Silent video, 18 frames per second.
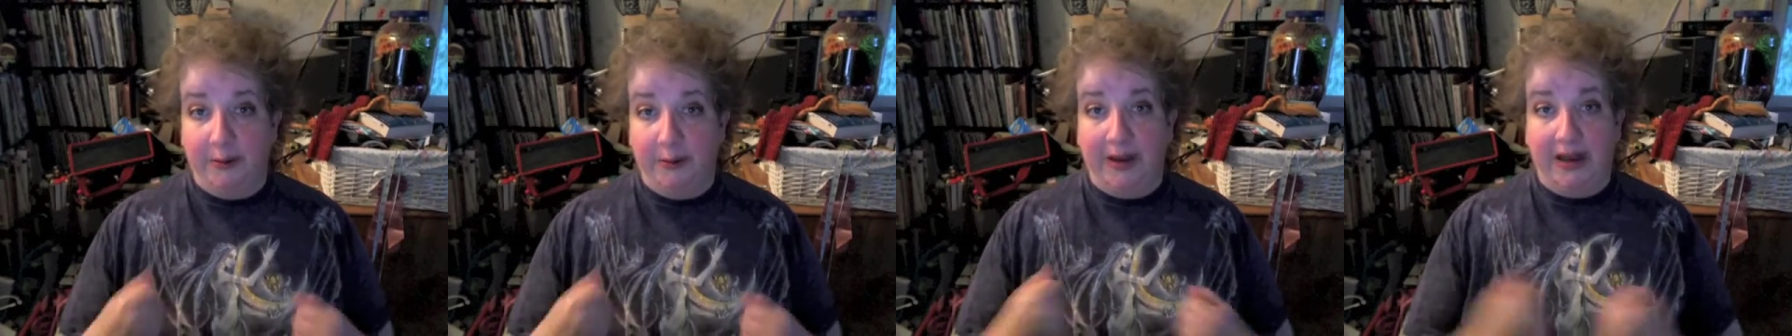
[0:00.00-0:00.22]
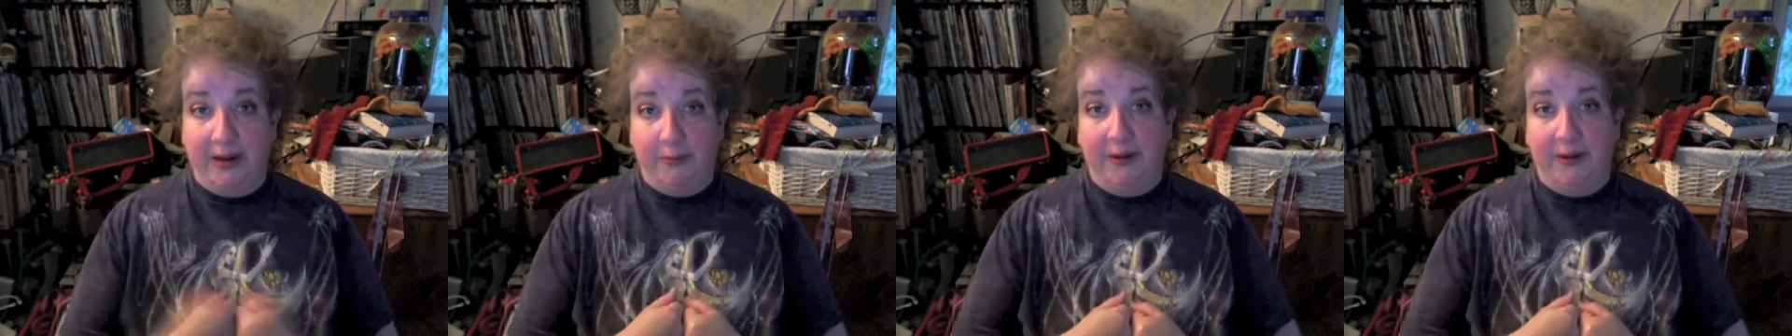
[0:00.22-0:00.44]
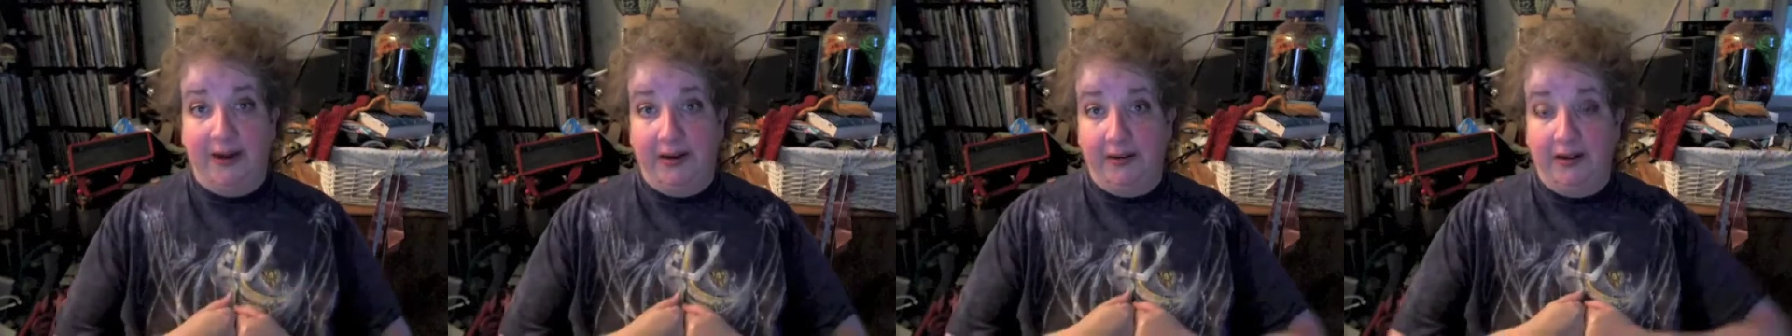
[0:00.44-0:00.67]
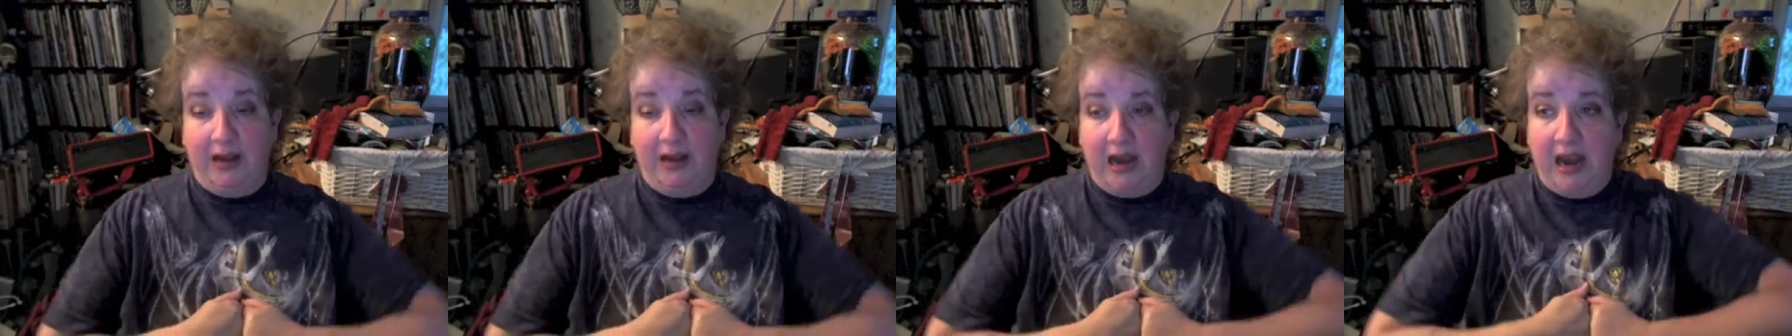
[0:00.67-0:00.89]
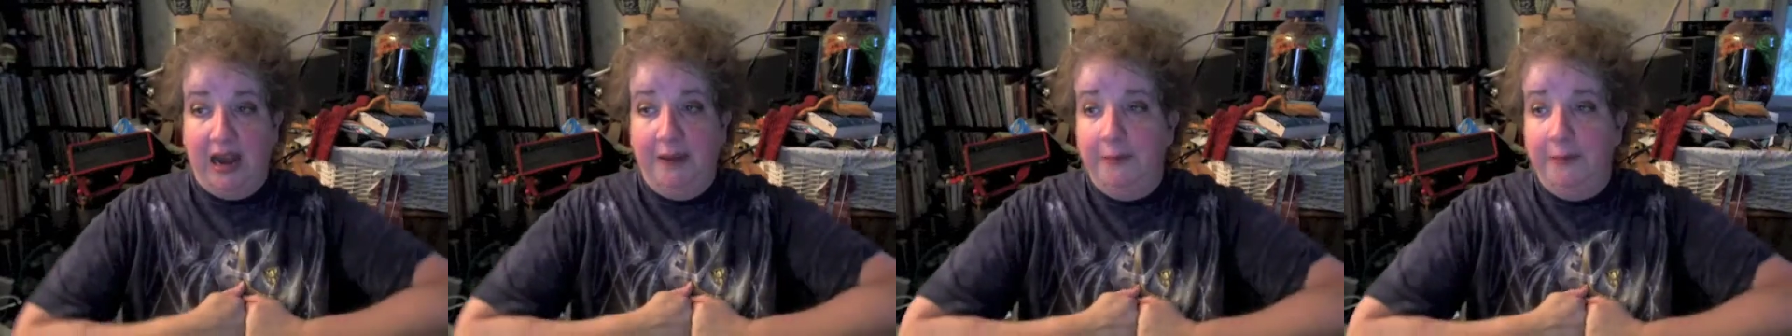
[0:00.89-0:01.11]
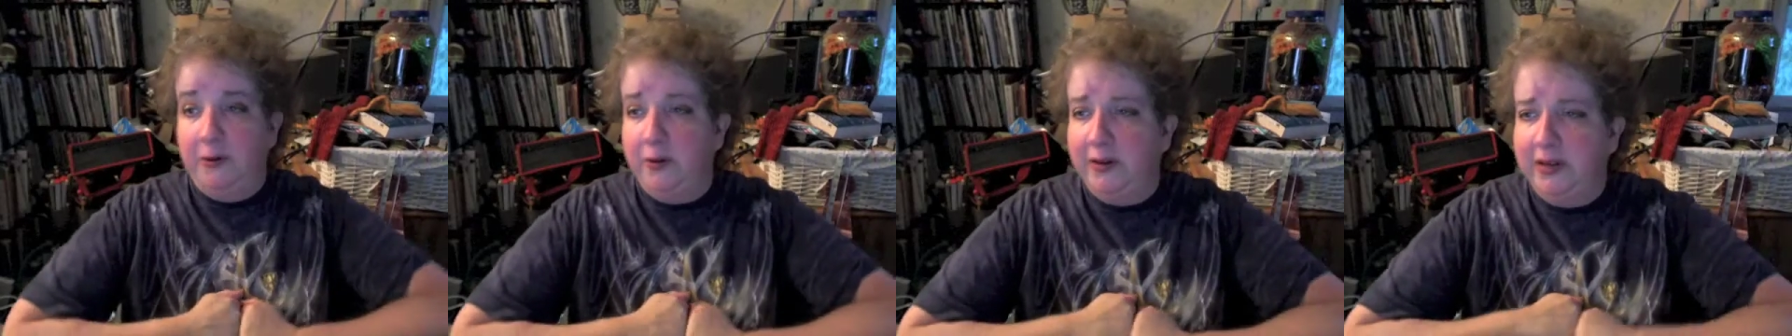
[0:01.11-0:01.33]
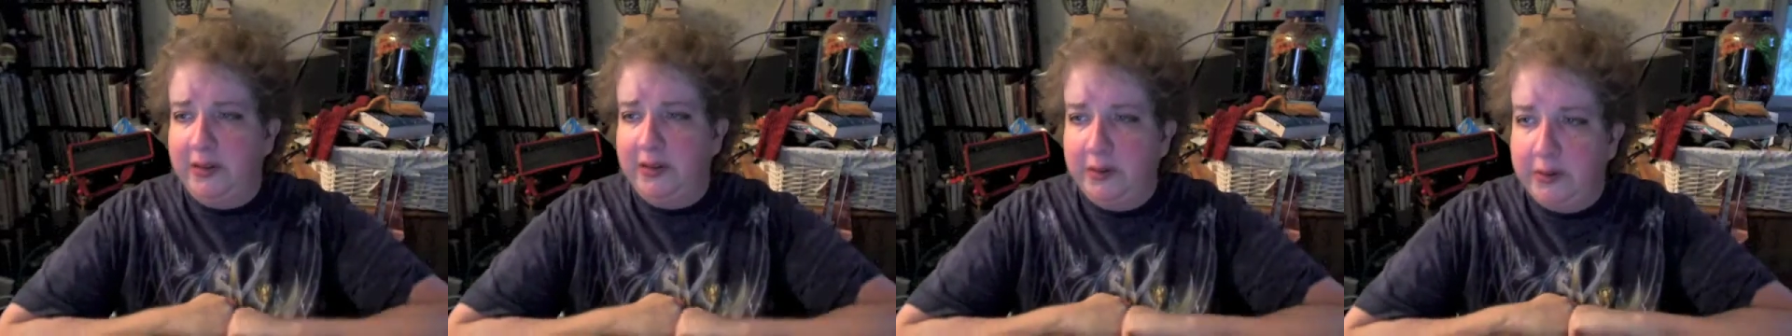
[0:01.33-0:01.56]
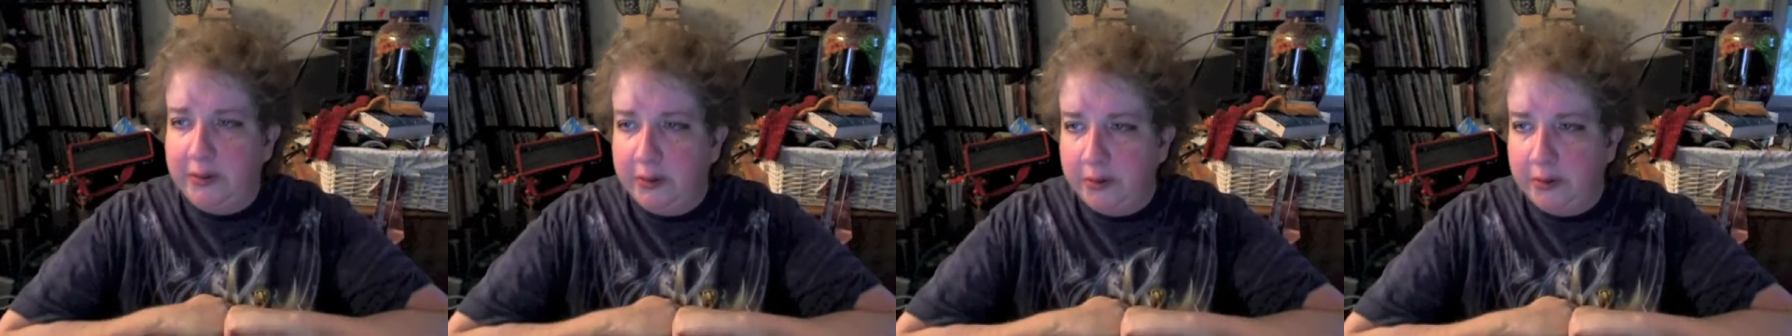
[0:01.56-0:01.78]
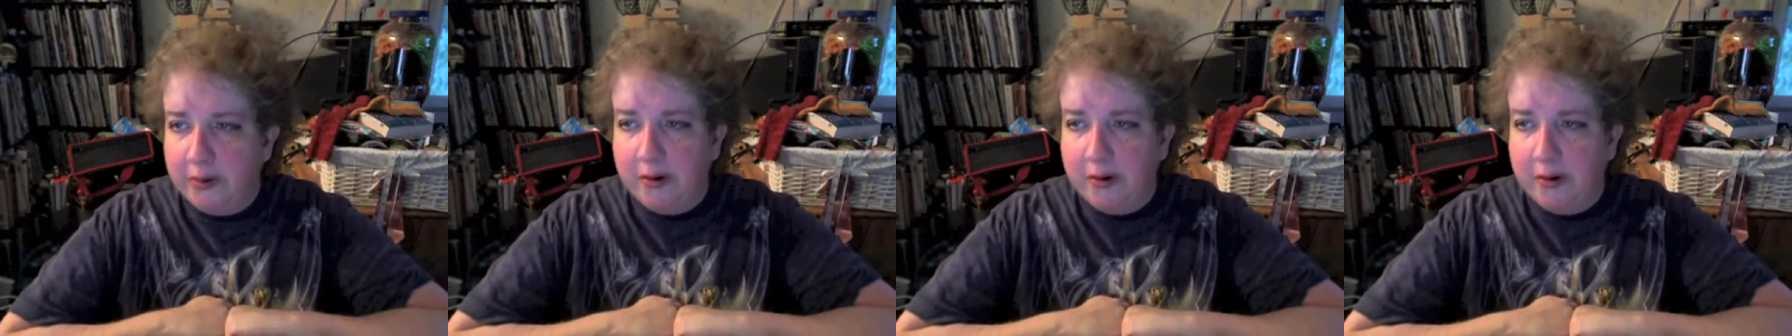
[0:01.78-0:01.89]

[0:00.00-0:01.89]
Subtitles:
anyway, I'm going to